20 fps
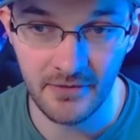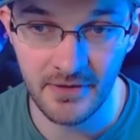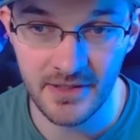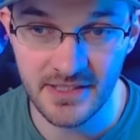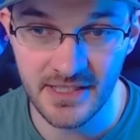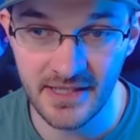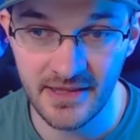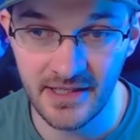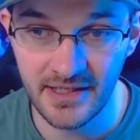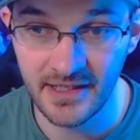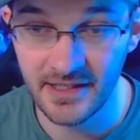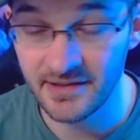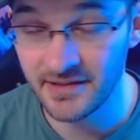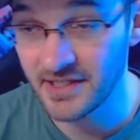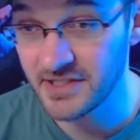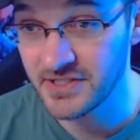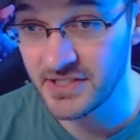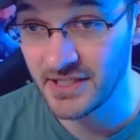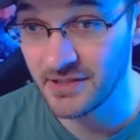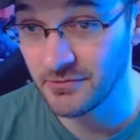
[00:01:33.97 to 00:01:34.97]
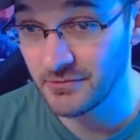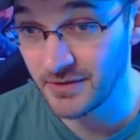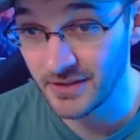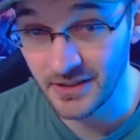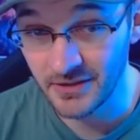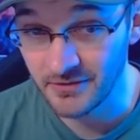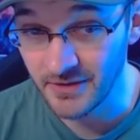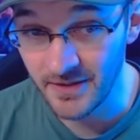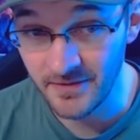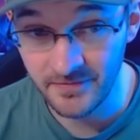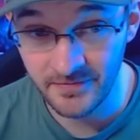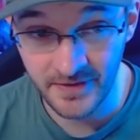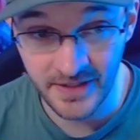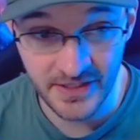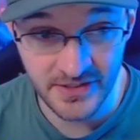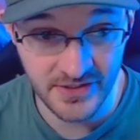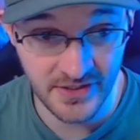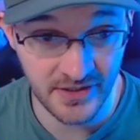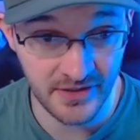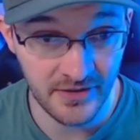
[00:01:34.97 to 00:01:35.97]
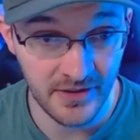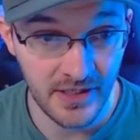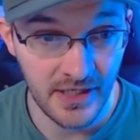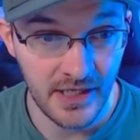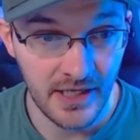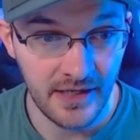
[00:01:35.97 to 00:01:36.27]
which I think is actually a really great feature,